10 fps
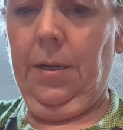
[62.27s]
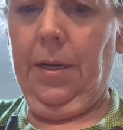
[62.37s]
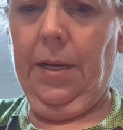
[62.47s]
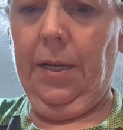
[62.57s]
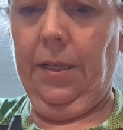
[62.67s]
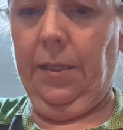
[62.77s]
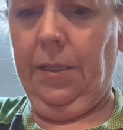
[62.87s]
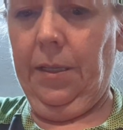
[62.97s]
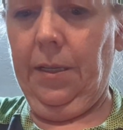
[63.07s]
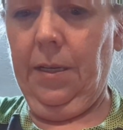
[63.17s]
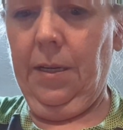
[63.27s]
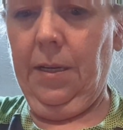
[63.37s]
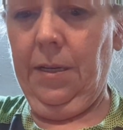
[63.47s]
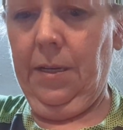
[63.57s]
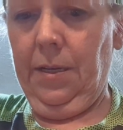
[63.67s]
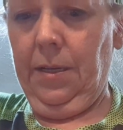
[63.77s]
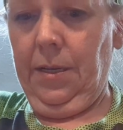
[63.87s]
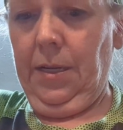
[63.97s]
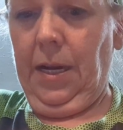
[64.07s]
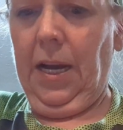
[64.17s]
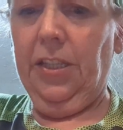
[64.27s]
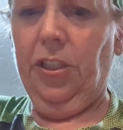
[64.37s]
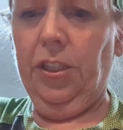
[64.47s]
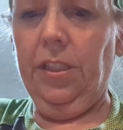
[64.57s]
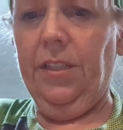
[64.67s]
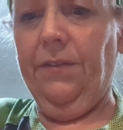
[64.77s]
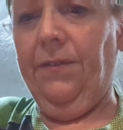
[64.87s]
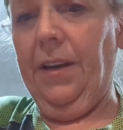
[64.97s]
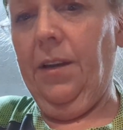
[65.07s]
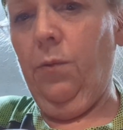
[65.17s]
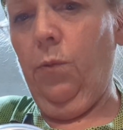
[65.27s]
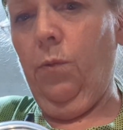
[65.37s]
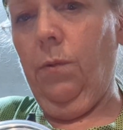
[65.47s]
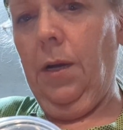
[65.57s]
it is. I just fed